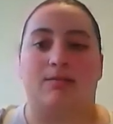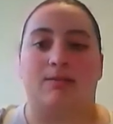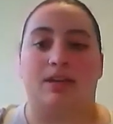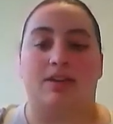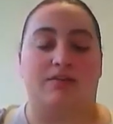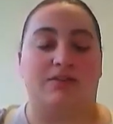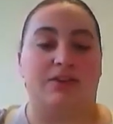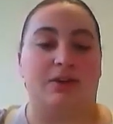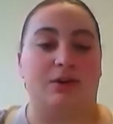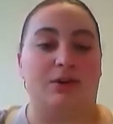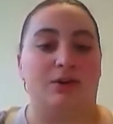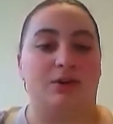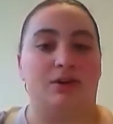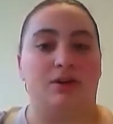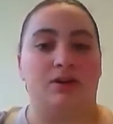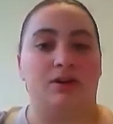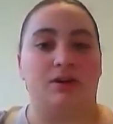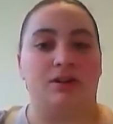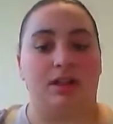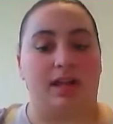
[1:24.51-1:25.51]
if
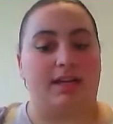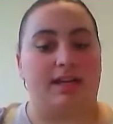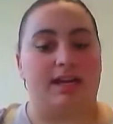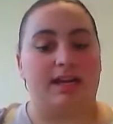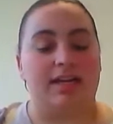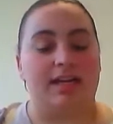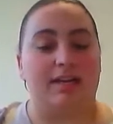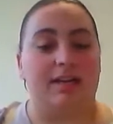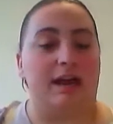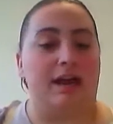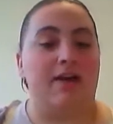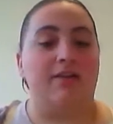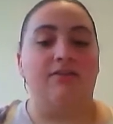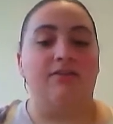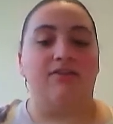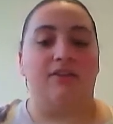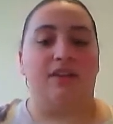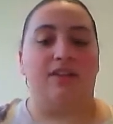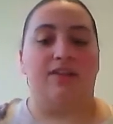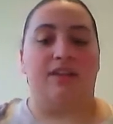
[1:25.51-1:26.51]
you're lucky
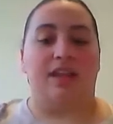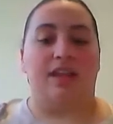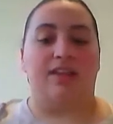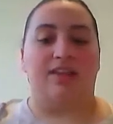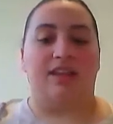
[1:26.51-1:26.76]
enough and they